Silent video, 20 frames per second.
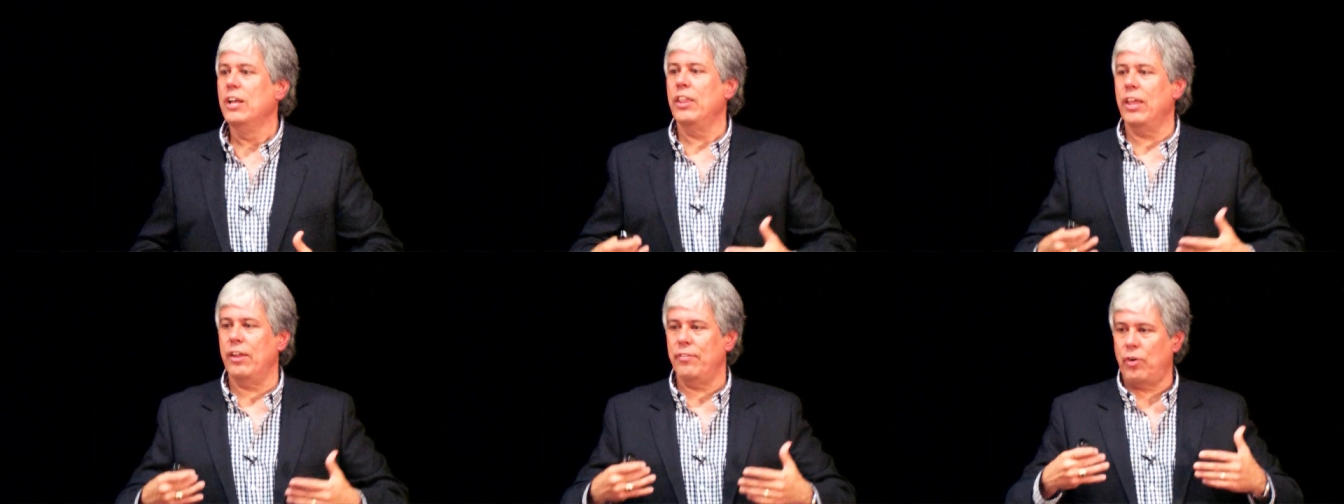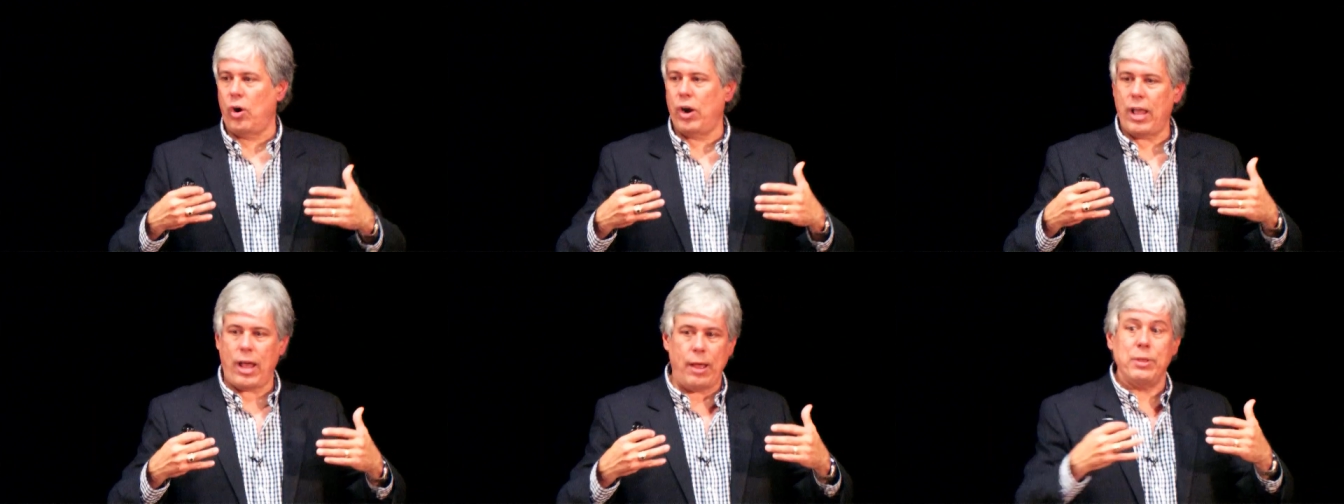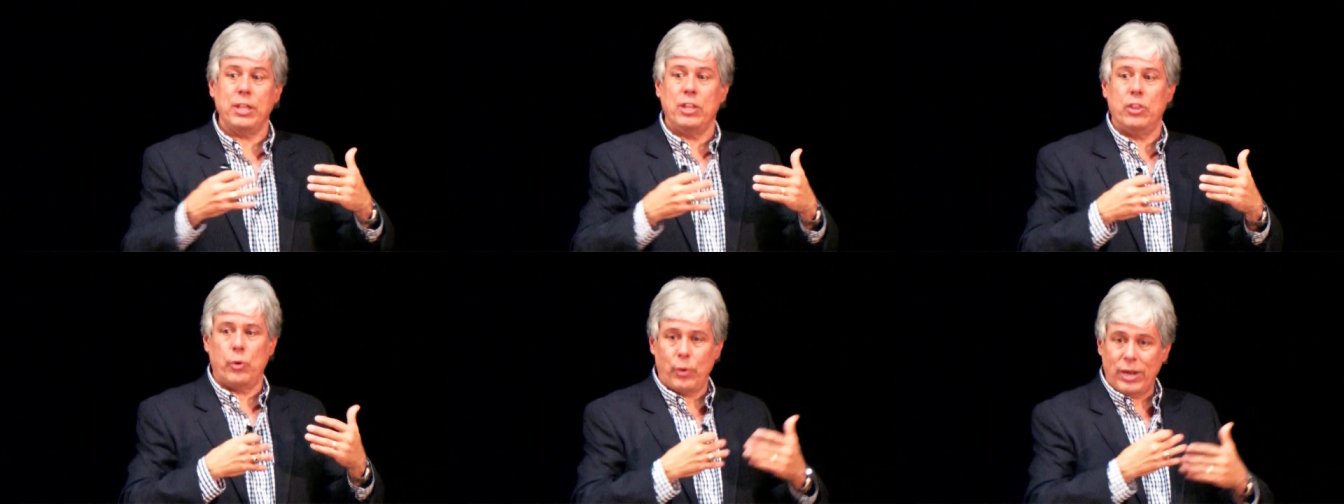The
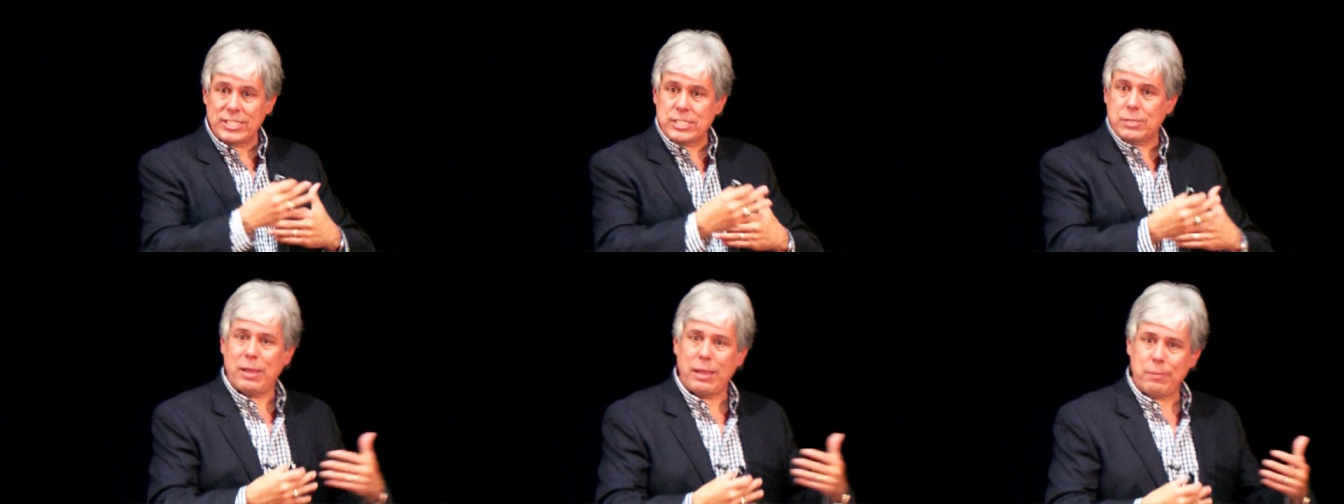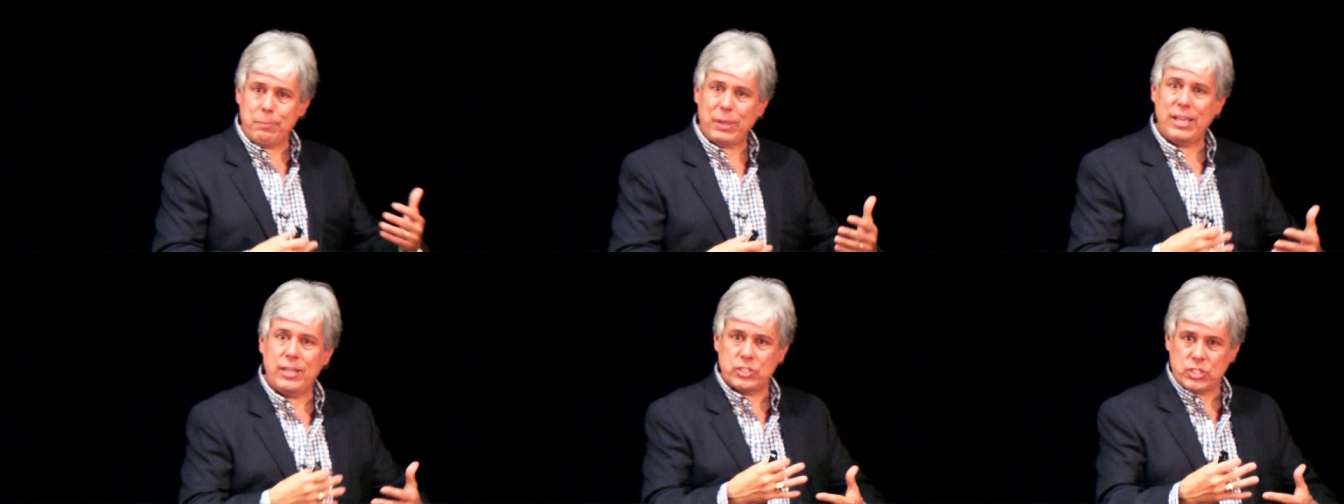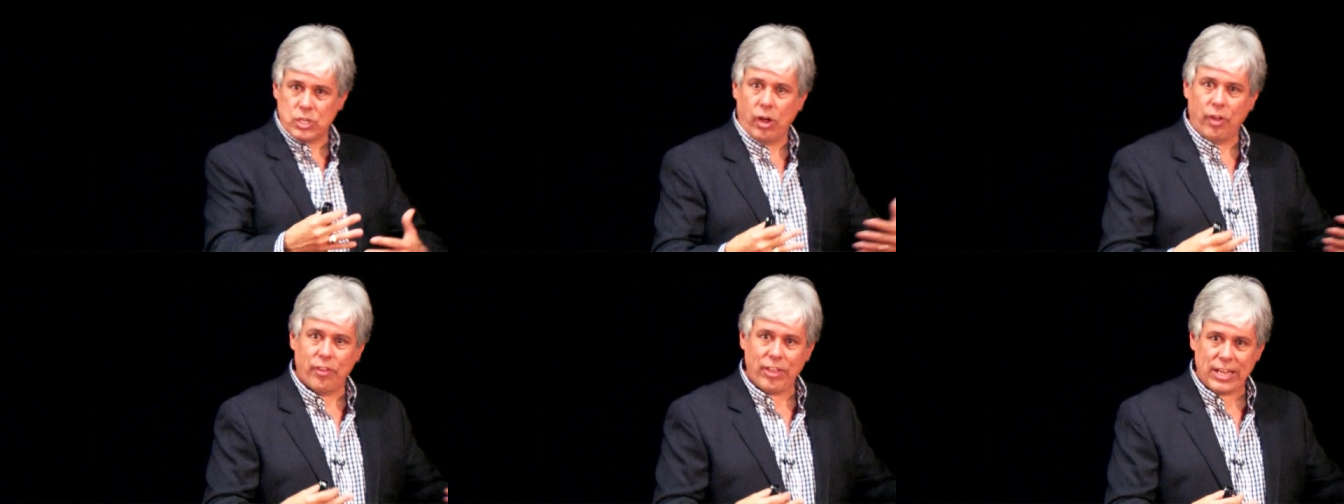resume piece
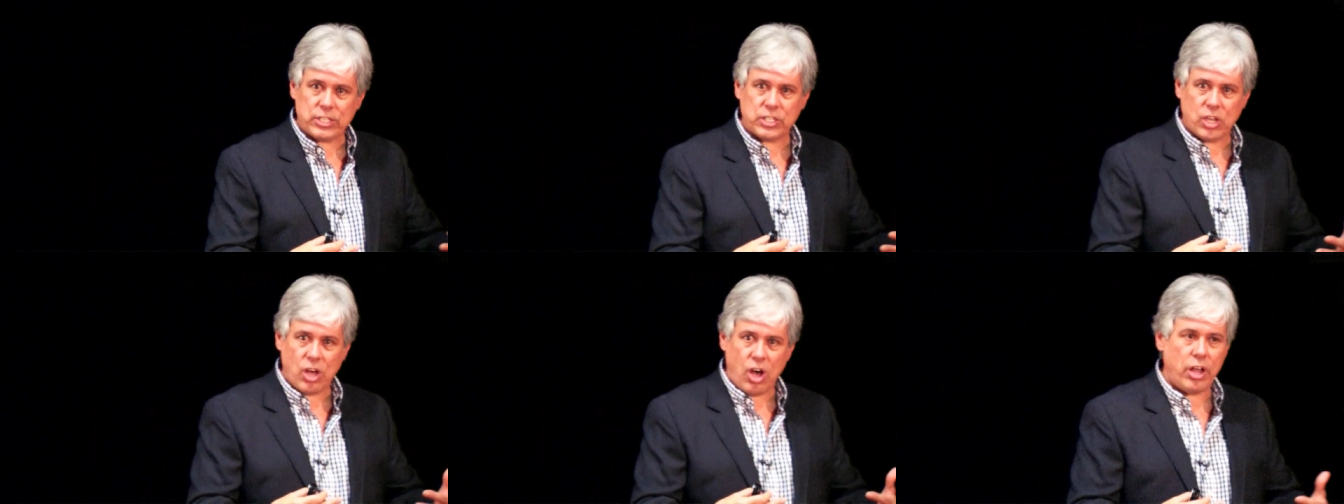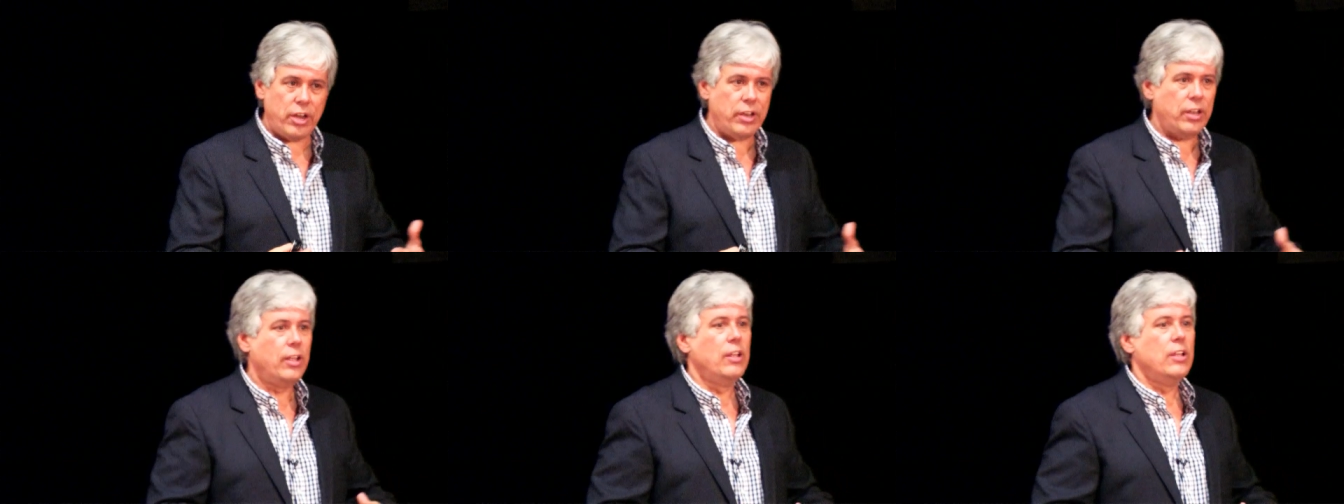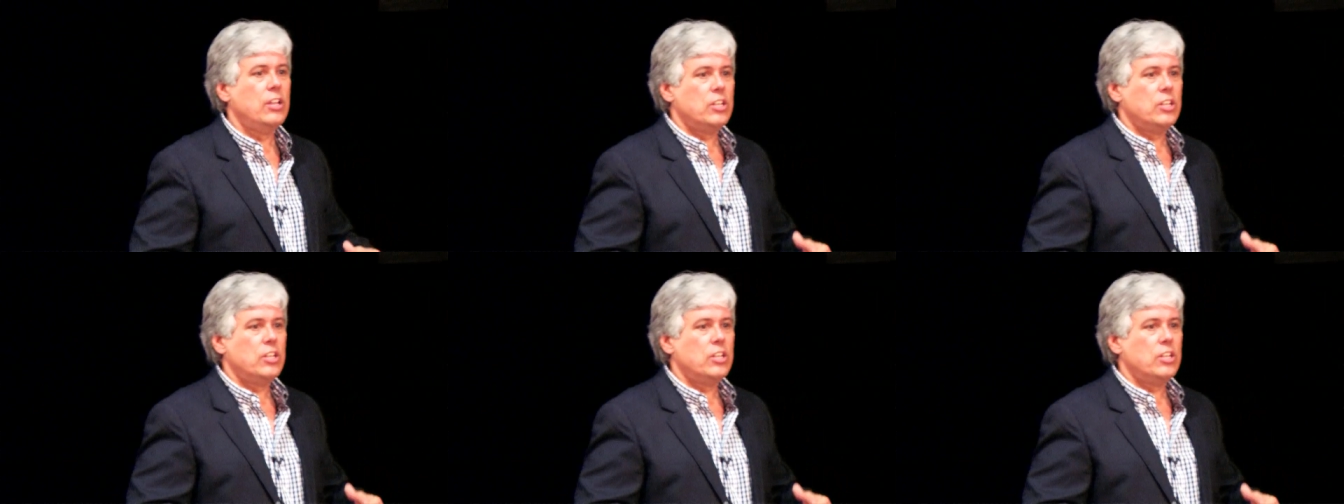and all that's gone.